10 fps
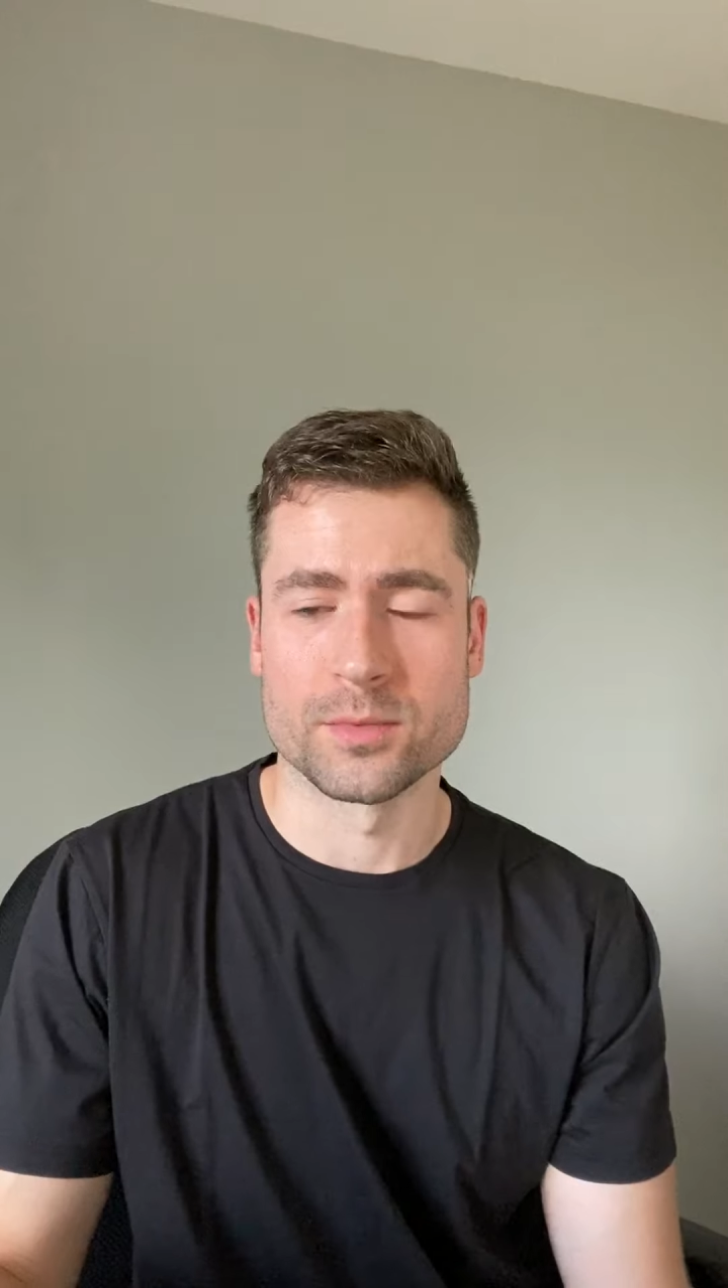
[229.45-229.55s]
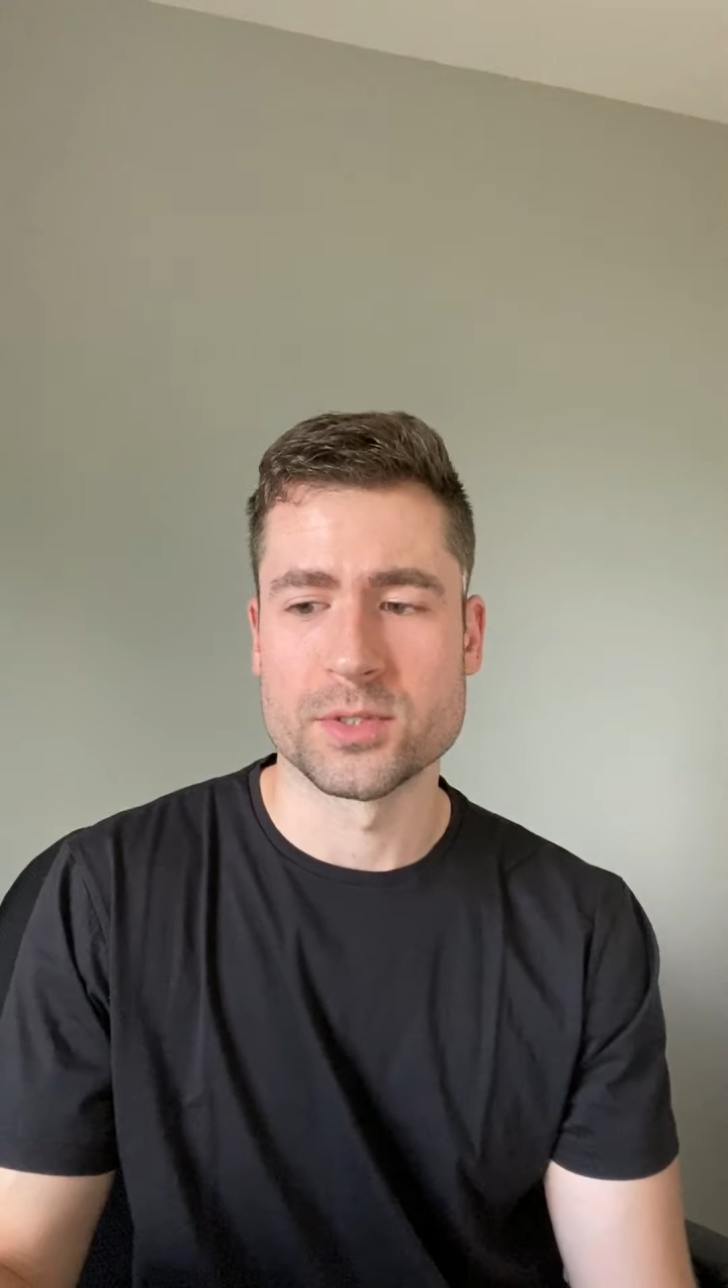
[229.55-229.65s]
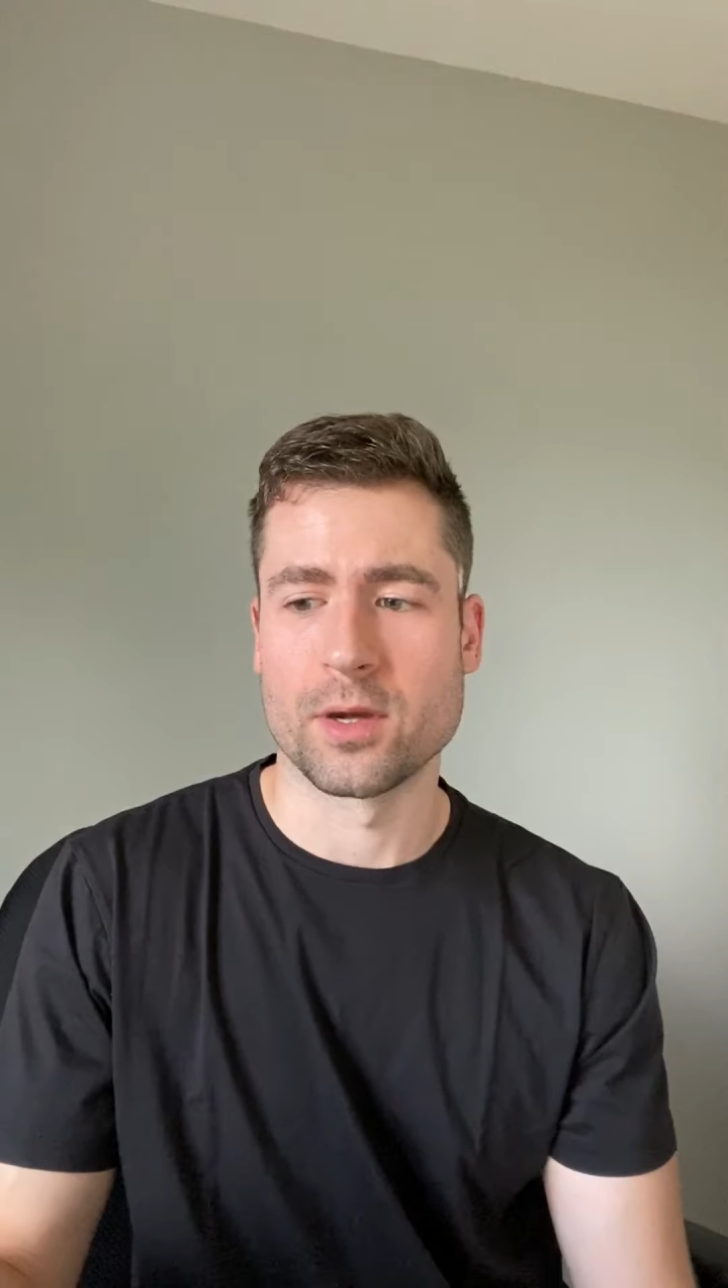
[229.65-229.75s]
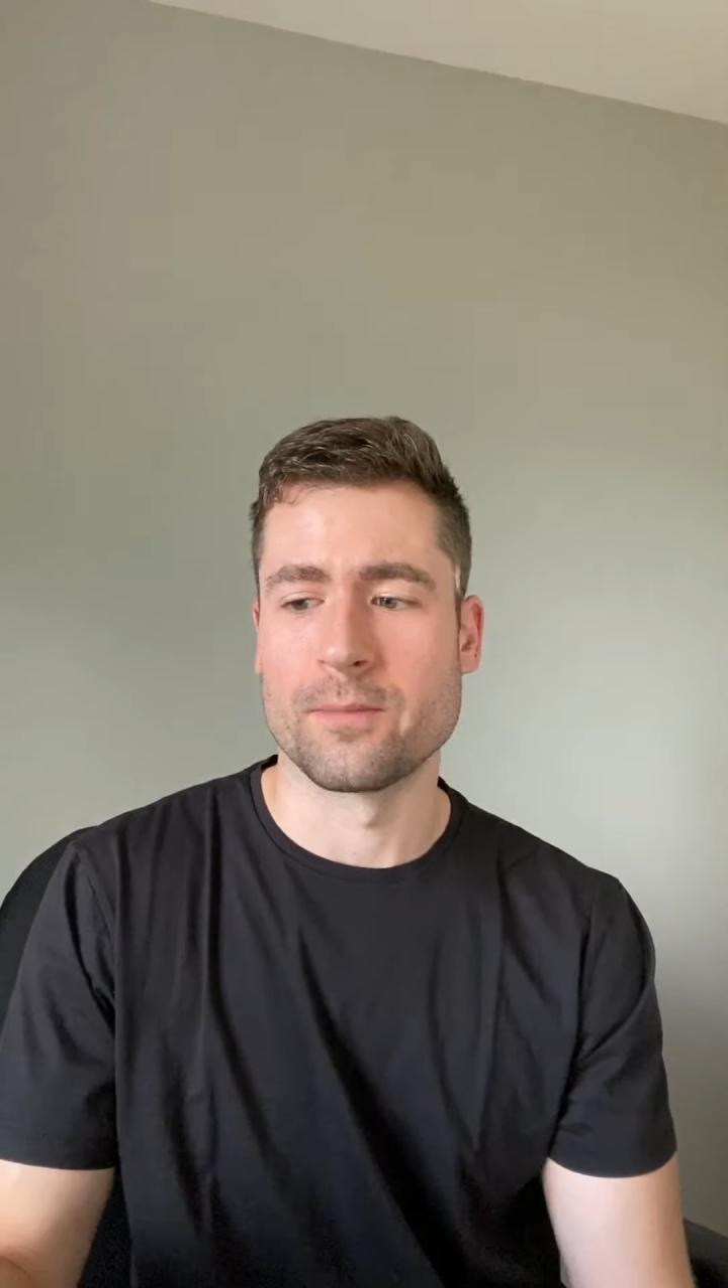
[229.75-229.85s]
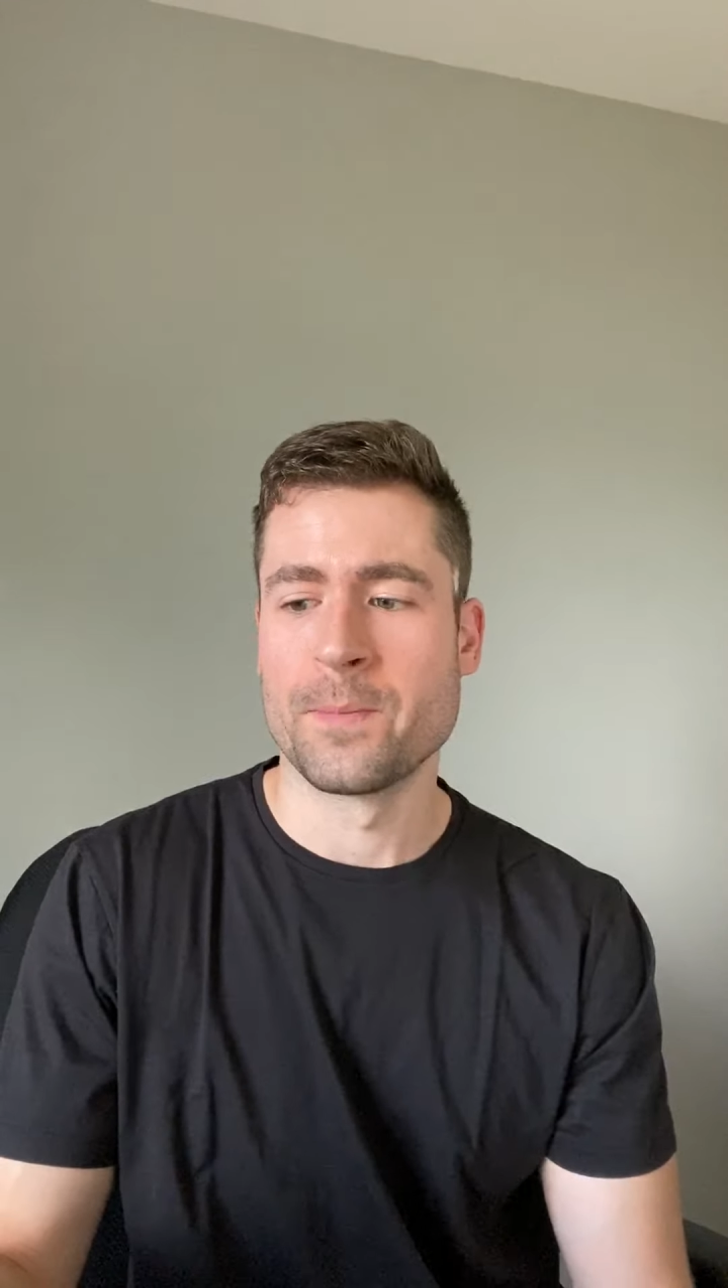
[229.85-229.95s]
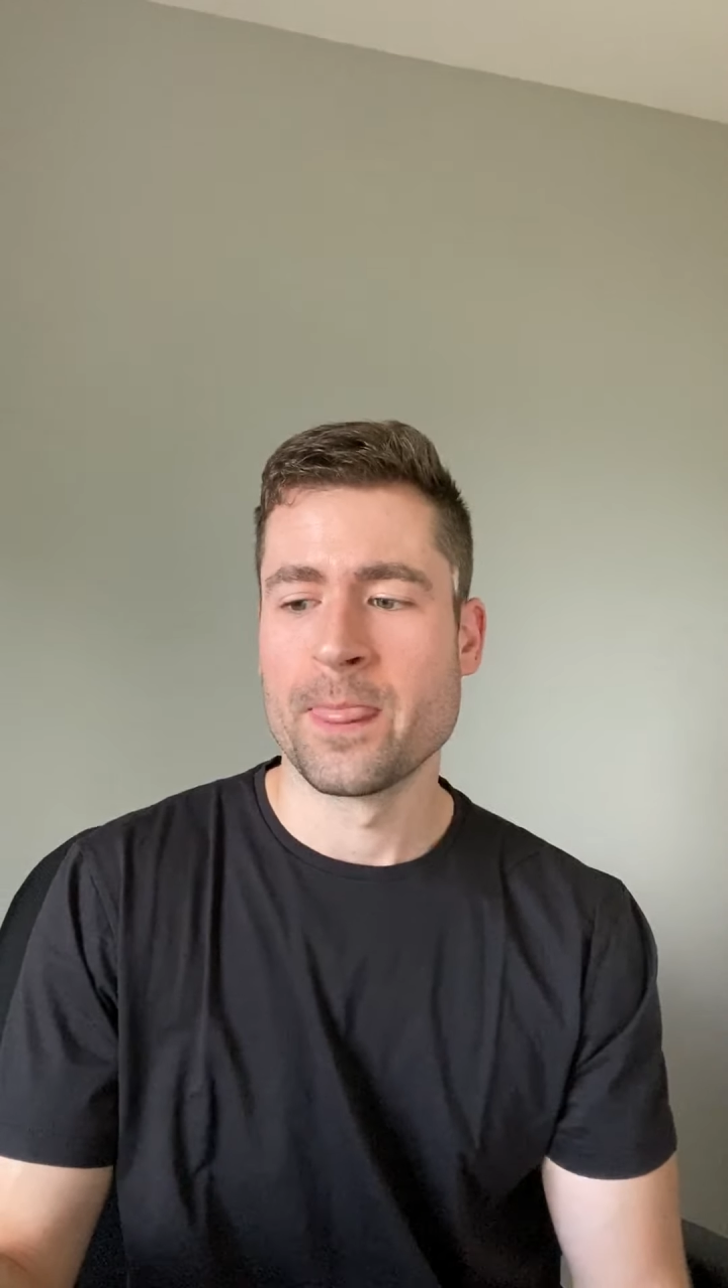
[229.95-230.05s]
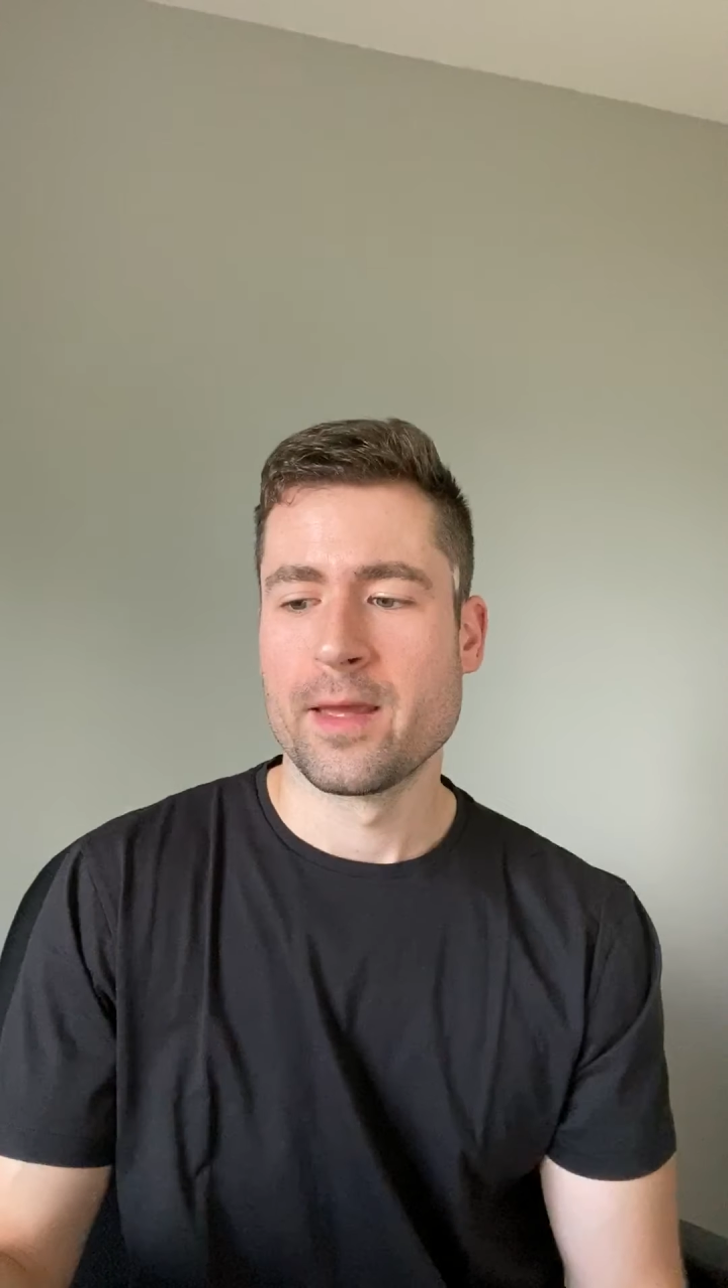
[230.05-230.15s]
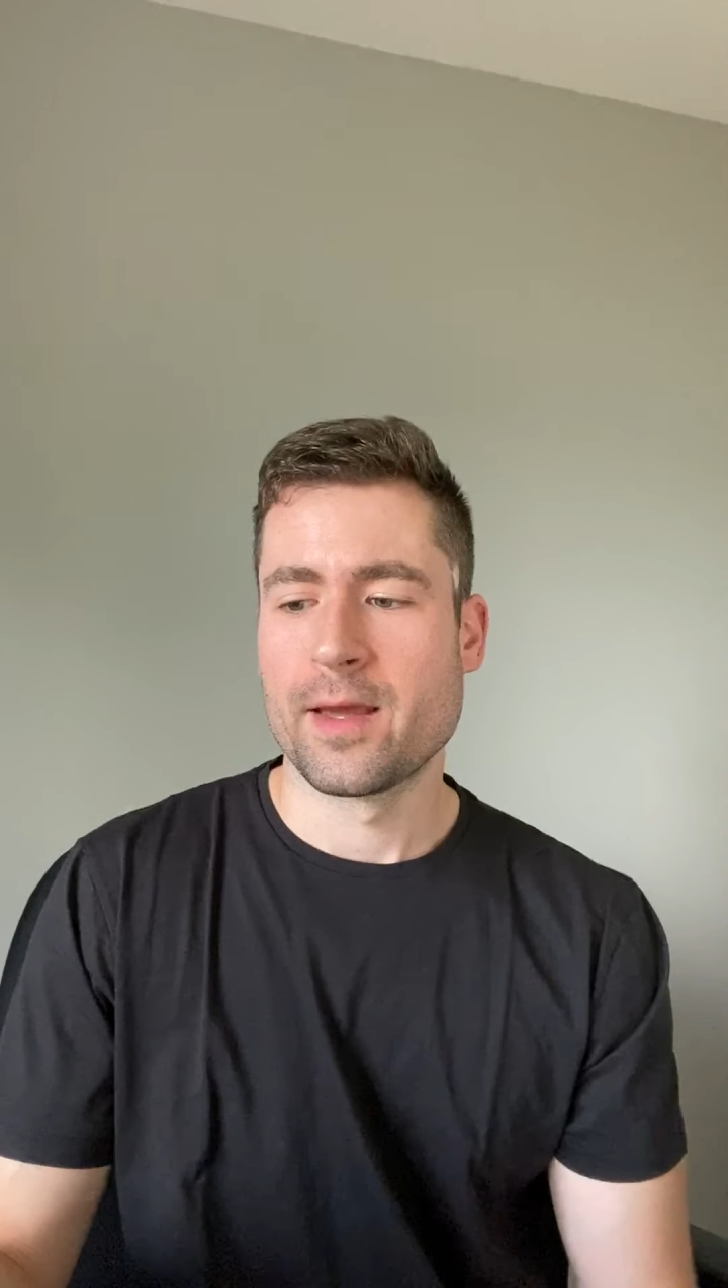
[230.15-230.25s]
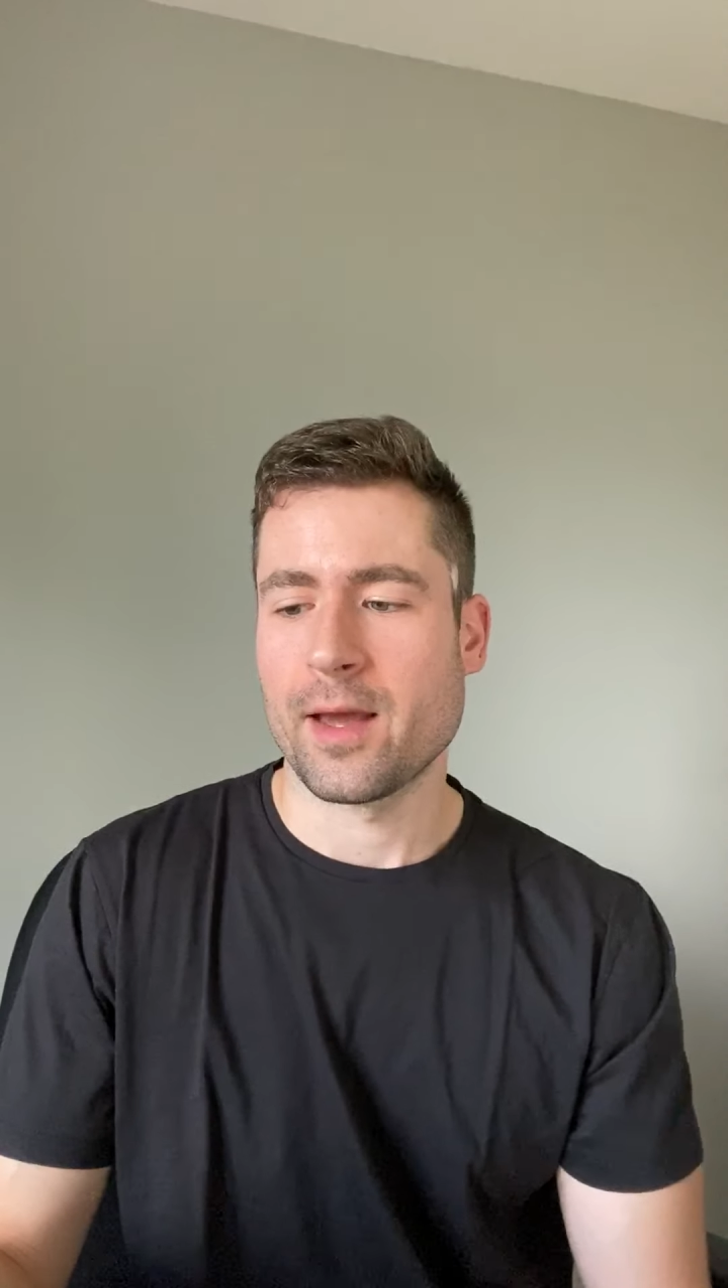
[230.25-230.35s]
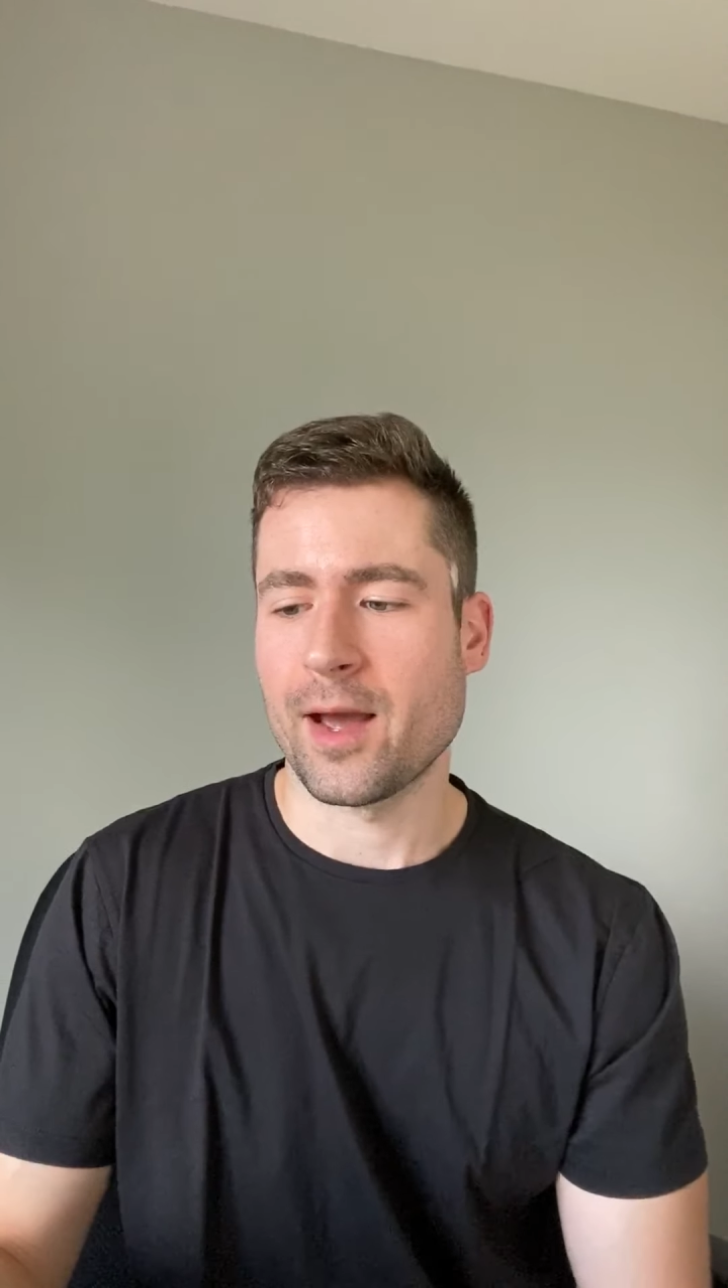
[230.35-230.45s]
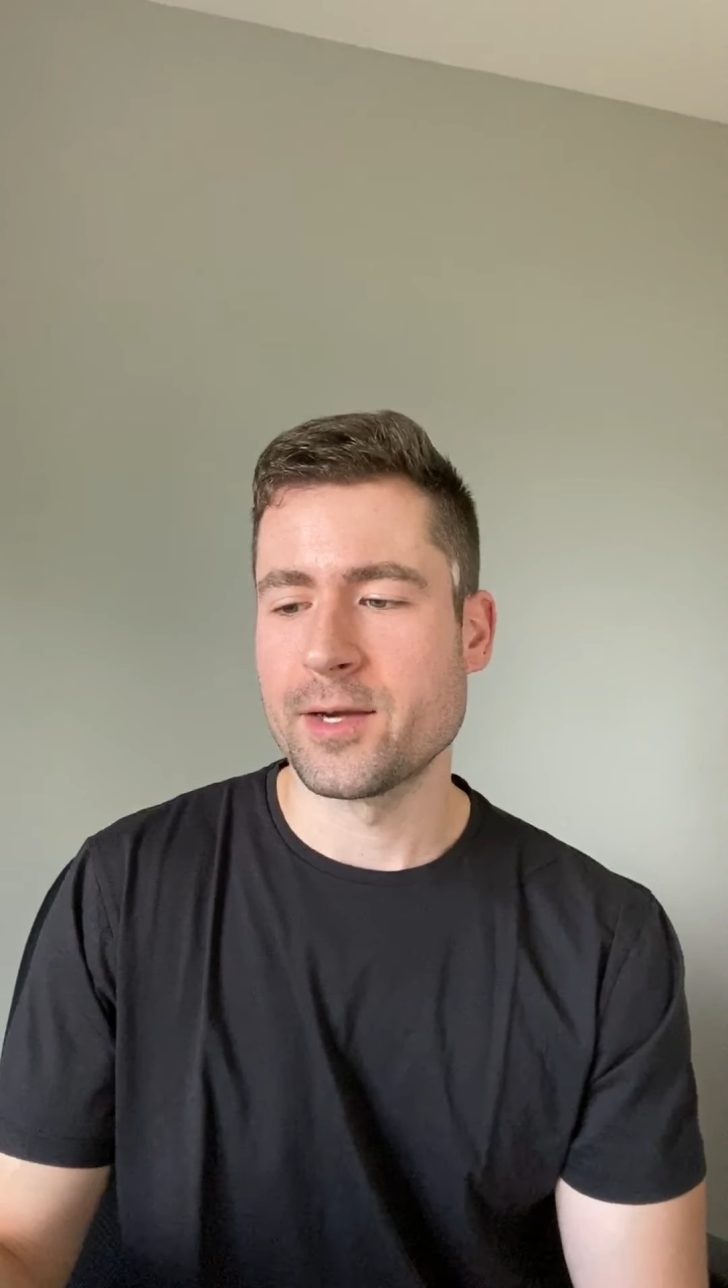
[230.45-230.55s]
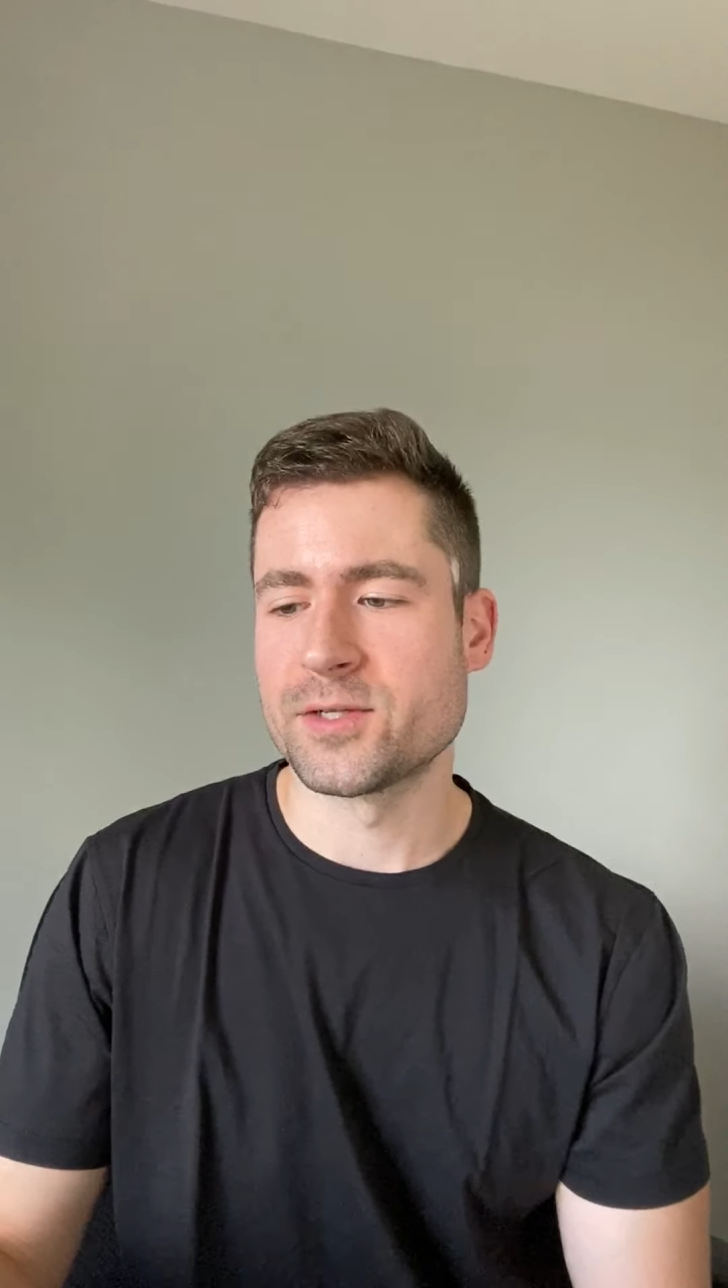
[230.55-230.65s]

So I